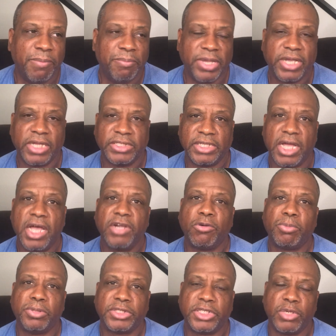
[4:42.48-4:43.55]
Because the
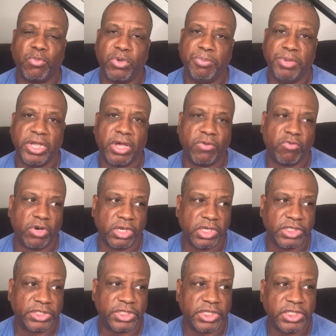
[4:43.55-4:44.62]
100% would be
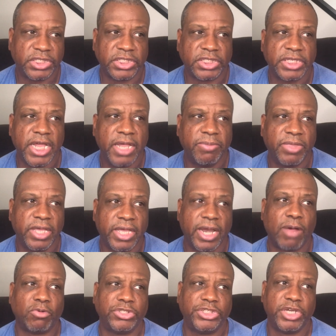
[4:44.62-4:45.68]
unrealistic. It's the same thing, and
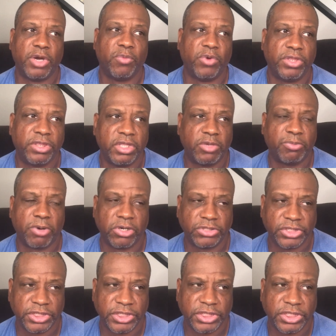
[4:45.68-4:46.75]
I was sharing with this
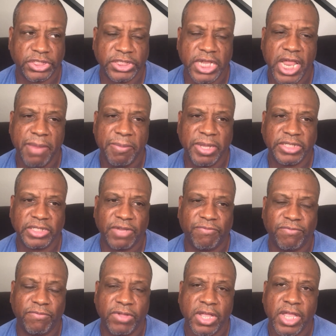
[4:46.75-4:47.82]
person, it's the same as if
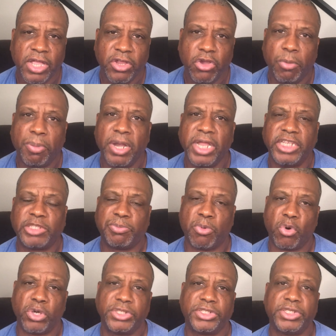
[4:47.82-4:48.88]
you're playing
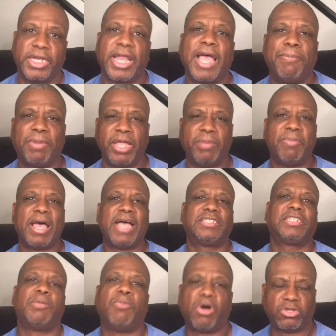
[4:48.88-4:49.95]
sports, and I played
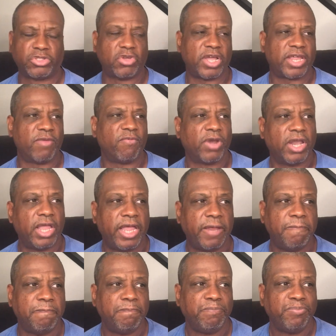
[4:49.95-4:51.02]
basketball, so I can relate.
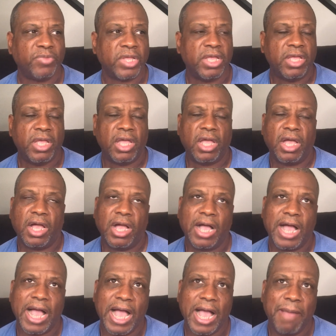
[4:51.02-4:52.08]

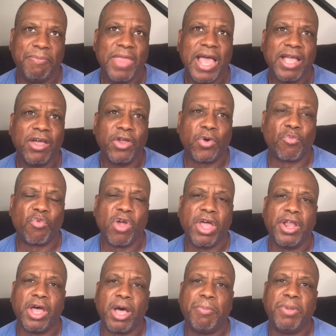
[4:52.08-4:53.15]
I'm not going to
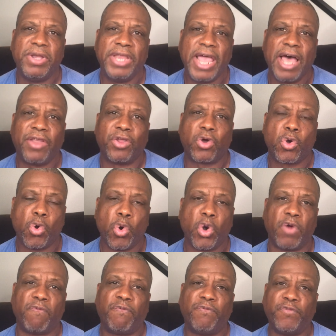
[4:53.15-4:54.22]
run up and down the
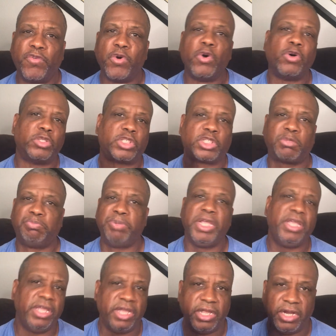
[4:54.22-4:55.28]
court full
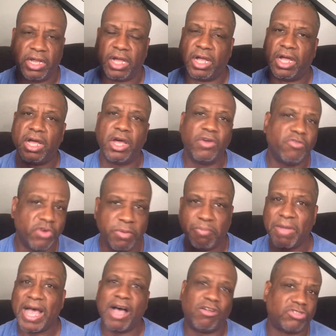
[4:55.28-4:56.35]
speed, 100
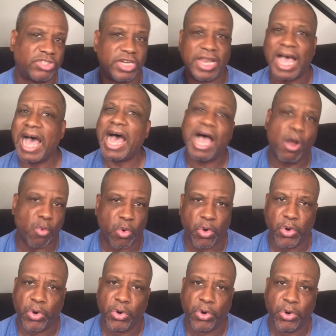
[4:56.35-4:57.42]
miles an hour,